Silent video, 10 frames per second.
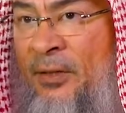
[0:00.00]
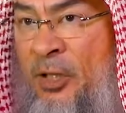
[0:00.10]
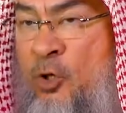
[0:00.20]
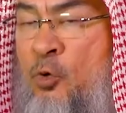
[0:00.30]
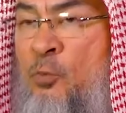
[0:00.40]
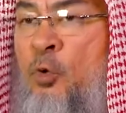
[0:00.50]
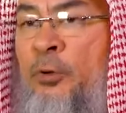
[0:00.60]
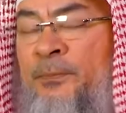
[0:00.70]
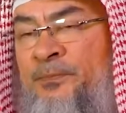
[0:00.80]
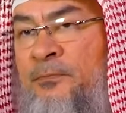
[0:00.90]
the new
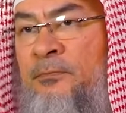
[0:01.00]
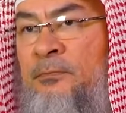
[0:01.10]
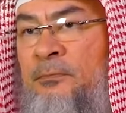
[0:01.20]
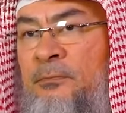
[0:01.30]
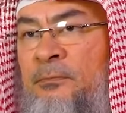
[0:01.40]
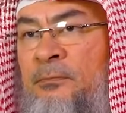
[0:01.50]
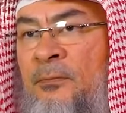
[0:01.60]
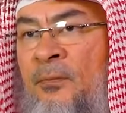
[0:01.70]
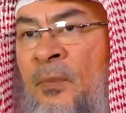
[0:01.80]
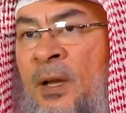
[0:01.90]
moon.
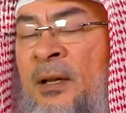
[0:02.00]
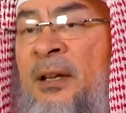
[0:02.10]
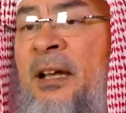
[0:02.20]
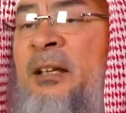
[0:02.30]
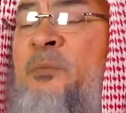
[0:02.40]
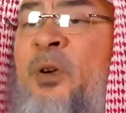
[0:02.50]
And